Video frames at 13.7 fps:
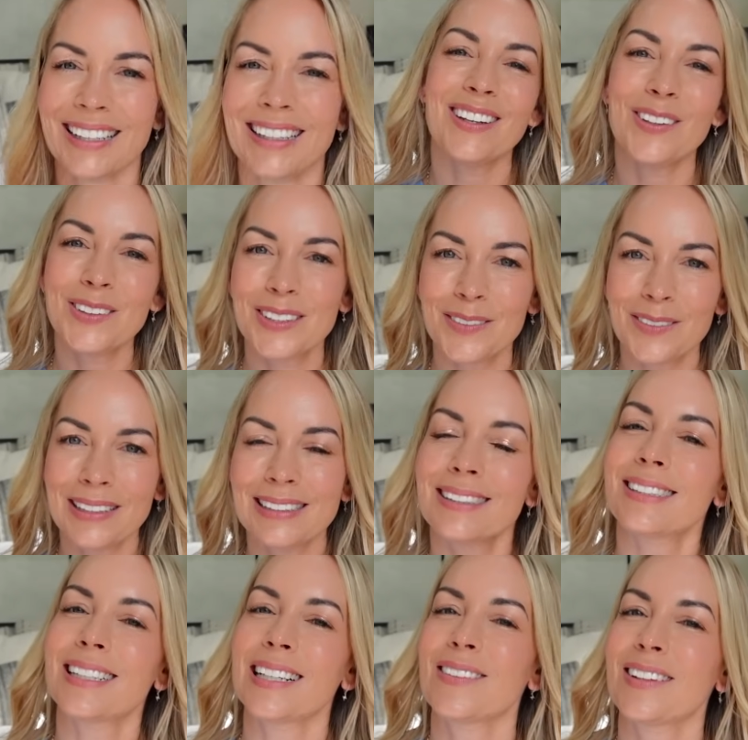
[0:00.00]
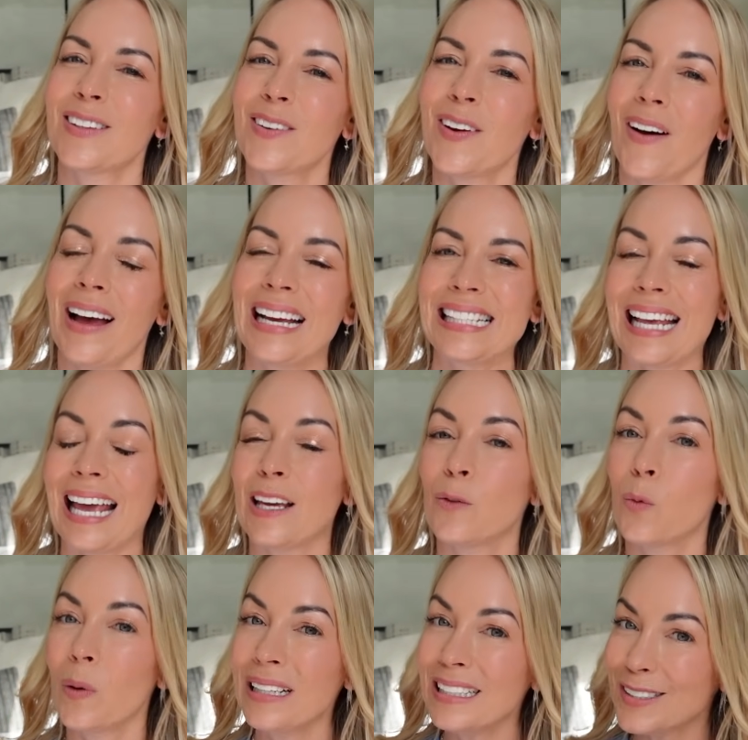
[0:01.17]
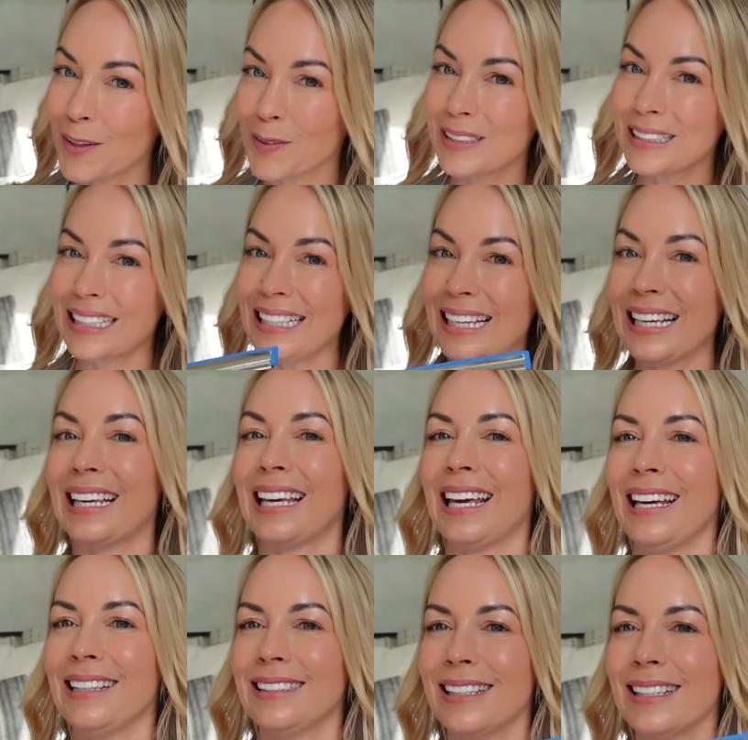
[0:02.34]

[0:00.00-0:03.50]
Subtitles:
I also wanted to share with you guys a window cleaning kit.